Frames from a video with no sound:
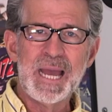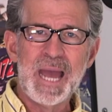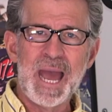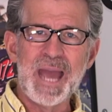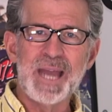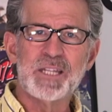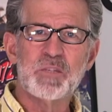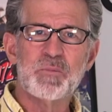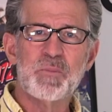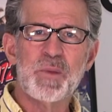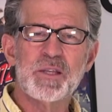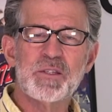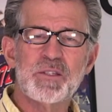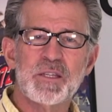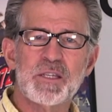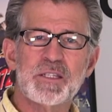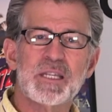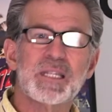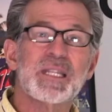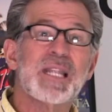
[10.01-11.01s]
Hey, it's
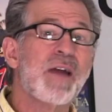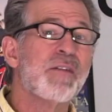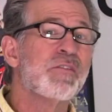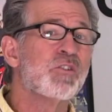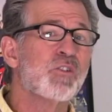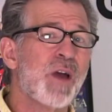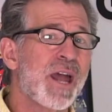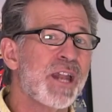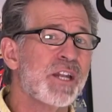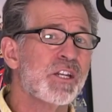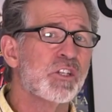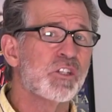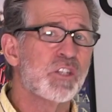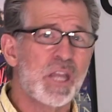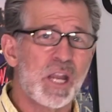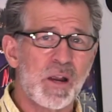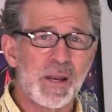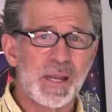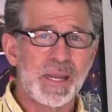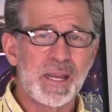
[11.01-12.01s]
business and life strategist
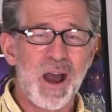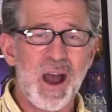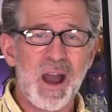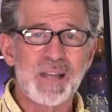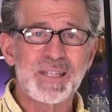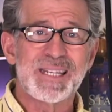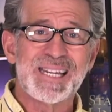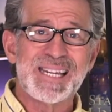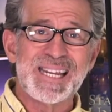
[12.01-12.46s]
Gary Coxe,